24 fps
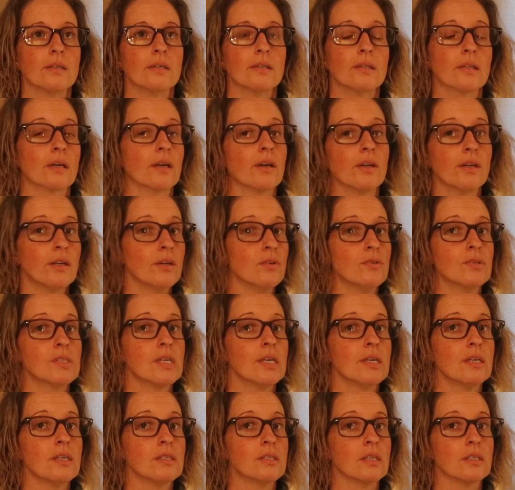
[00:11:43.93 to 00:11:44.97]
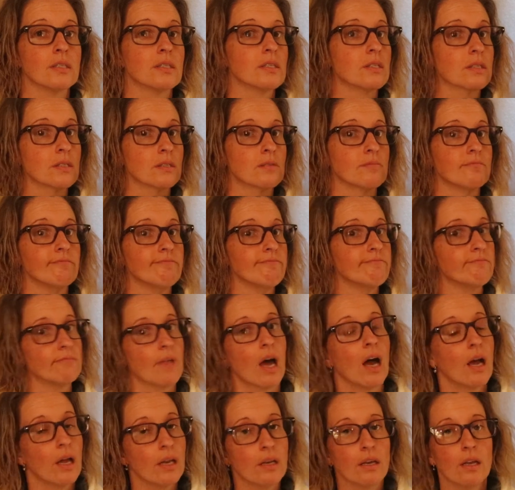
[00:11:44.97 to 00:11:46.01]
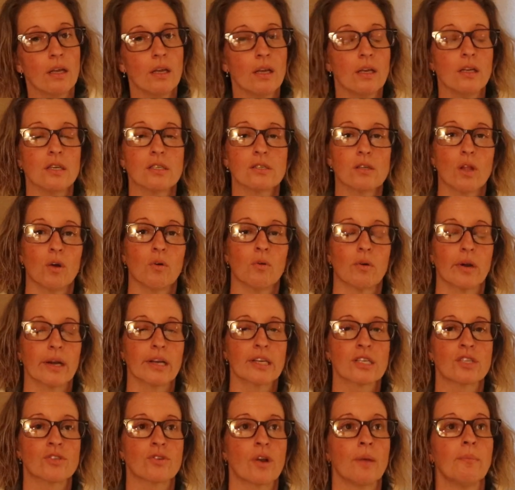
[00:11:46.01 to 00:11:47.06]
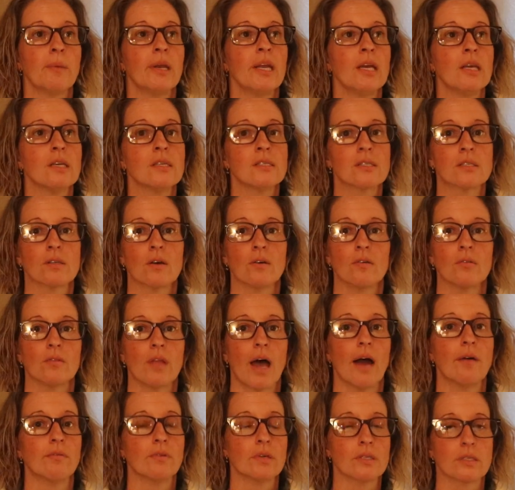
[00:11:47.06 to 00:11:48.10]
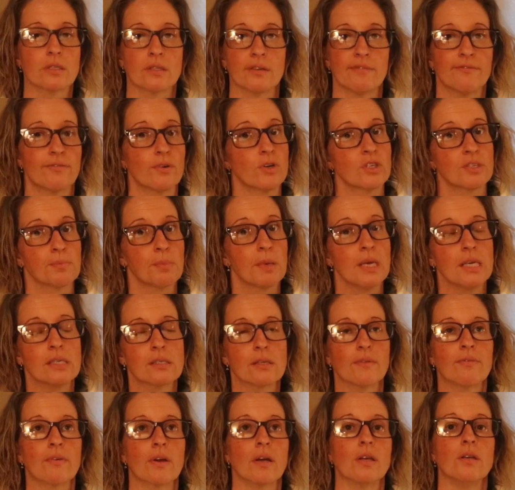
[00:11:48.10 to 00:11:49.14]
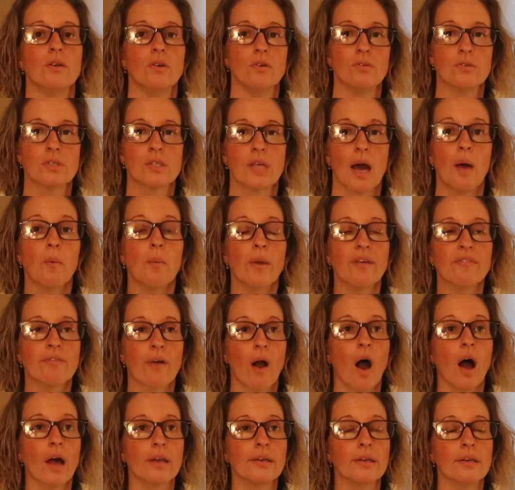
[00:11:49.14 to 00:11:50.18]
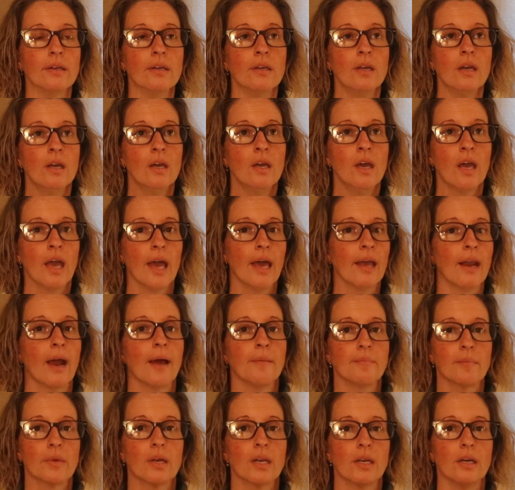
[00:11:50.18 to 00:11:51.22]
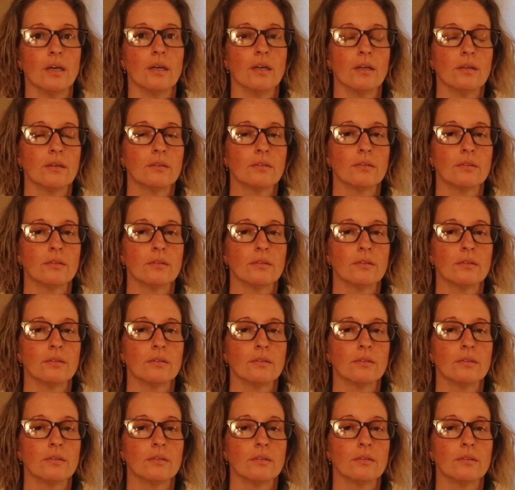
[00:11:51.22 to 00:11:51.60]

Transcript: the good news is it's not in his lower extremities, so that was the first piece of good news that we've gotten, and I'm gonna